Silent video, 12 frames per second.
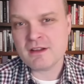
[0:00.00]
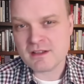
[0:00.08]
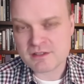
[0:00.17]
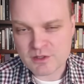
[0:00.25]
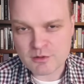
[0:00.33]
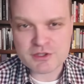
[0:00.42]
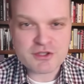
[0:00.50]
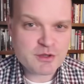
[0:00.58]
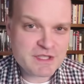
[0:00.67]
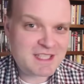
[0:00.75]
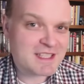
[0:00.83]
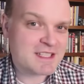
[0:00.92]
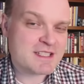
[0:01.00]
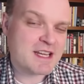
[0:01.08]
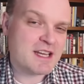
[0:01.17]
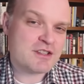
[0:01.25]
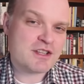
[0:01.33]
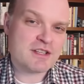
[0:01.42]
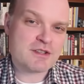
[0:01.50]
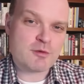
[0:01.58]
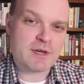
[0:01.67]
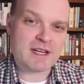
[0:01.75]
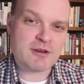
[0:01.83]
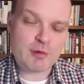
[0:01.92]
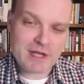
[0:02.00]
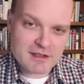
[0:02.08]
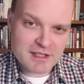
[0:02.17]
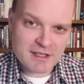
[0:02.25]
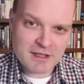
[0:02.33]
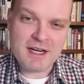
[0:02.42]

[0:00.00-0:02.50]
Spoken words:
So it shows that things can change quite quickly.